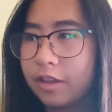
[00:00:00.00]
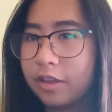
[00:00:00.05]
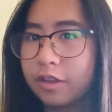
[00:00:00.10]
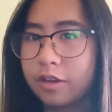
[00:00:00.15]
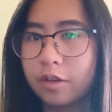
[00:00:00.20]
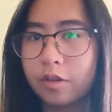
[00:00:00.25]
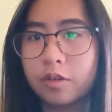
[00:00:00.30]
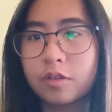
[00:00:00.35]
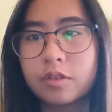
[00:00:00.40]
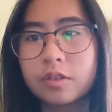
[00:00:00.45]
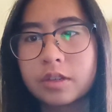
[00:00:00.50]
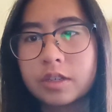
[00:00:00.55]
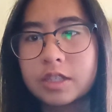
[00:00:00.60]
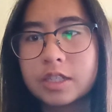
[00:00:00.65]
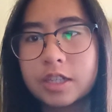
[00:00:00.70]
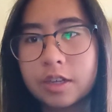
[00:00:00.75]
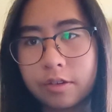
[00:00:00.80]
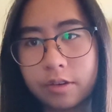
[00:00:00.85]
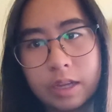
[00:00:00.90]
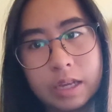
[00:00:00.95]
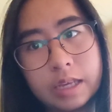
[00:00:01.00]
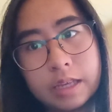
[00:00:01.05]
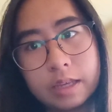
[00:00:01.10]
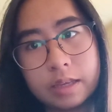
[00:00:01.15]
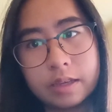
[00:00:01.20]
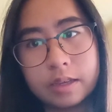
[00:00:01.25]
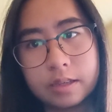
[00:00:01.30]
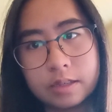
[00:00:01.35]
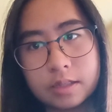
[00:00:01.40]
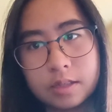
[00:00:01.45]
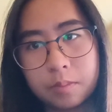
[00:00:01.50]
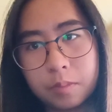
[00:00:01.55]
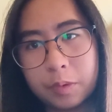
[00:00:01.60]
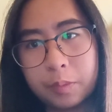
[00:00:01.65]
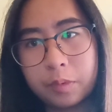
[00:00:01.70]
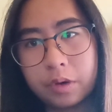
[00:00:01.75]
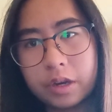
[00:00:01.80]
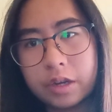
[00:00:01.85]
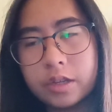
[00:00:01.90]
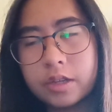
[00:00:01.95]
you know, considering it is
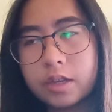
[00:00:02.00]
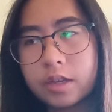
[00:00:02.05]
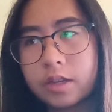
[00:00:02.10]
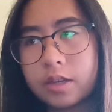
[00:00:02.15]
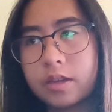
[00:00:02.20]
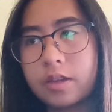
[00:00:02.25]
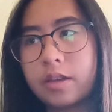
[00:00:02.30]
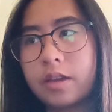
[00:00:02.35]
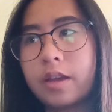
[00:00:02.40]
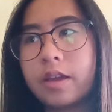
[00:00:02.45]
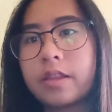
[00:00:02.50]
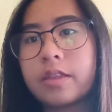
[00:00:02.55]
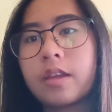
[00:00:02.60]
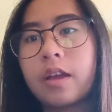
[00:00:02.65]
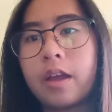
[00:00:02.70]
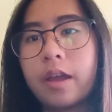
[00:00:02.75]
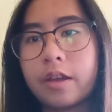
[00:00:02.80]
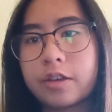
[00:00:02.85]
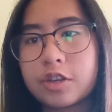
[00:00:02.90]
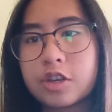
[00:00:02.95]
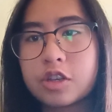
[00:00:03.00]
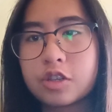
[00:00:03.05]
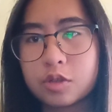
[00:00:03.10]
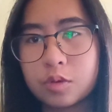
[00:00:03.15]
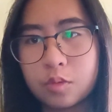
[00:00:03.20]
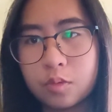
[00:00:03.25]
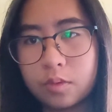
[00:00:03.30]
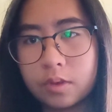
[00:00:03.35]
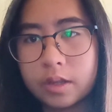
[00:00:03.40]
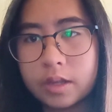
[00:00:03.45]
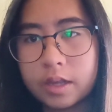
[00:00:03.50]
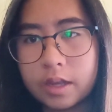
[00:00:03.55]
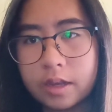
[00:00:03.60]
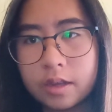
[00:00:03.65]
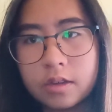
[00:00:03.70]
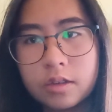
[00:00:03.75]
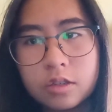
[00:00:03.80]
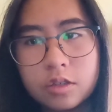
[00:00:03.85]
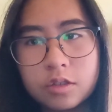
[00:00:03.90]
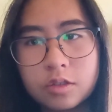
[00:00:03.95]
summer break and not actually school
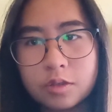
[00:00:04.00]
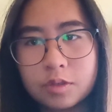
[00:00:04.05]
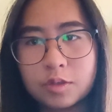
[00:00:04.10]
again.